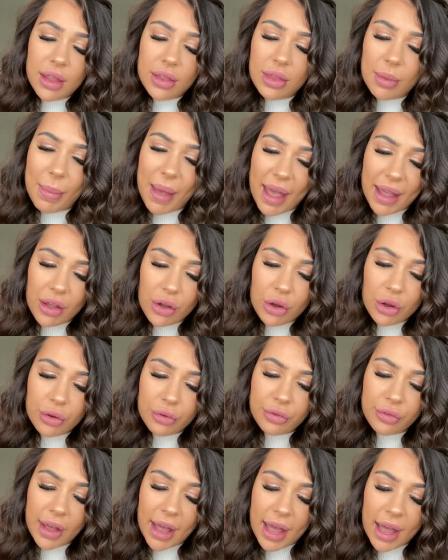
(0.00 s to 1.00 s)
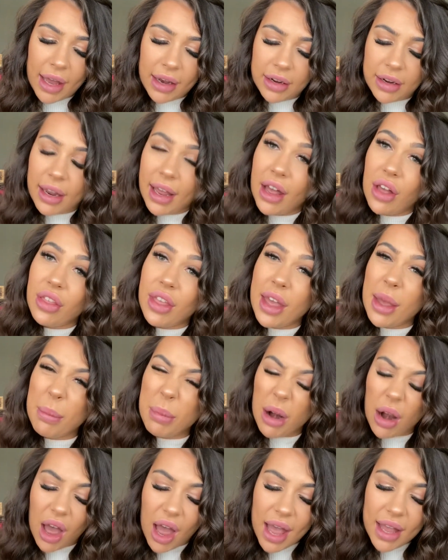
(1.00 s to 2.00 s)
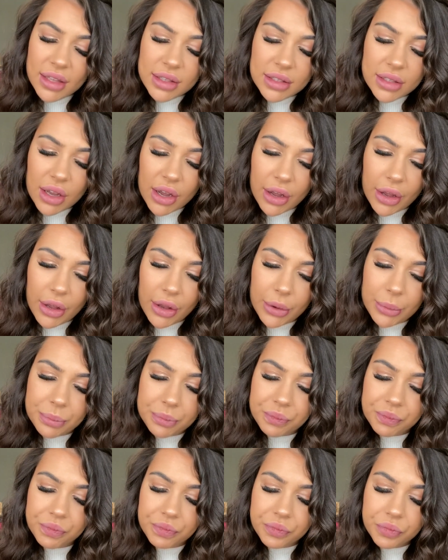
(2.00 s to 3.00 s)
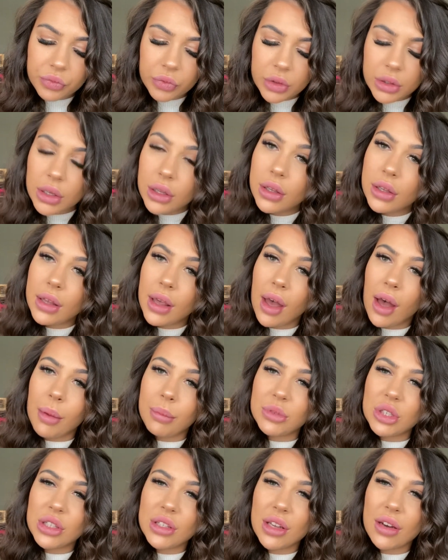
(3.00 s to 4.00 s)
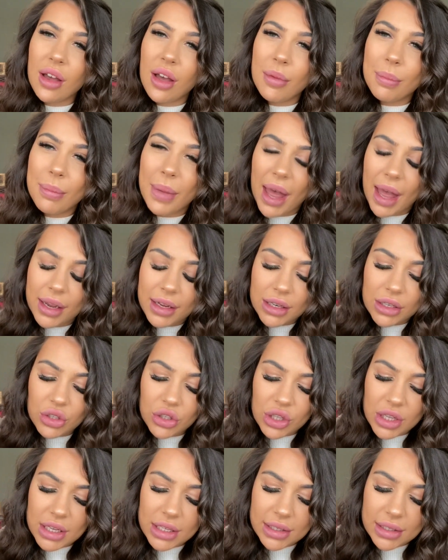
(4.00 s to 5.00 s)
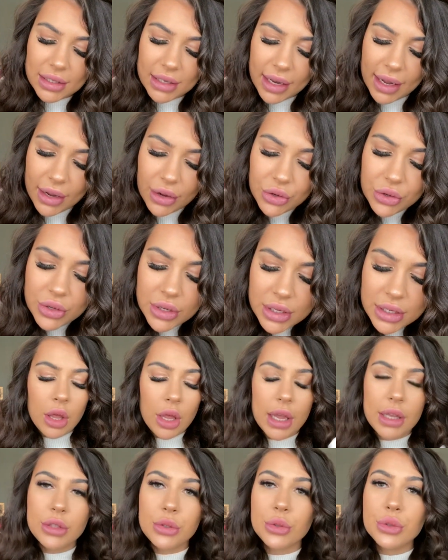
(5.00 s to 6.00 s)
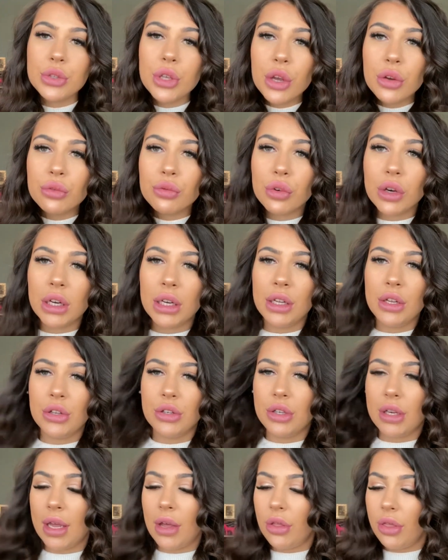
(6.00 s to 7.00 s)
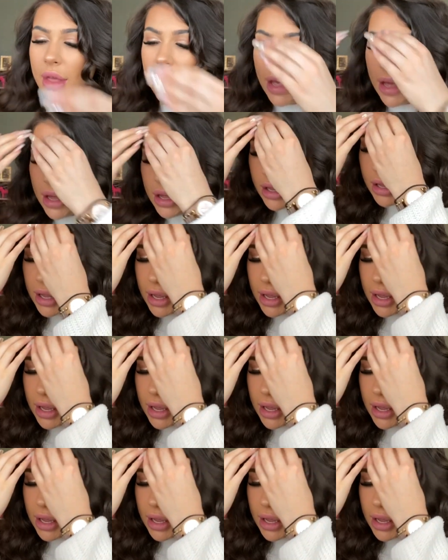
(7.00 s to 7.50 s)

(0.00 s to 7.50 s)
the payoff and how they apply. So yeah, I'm just gonna unpackage this now. It's also really good now that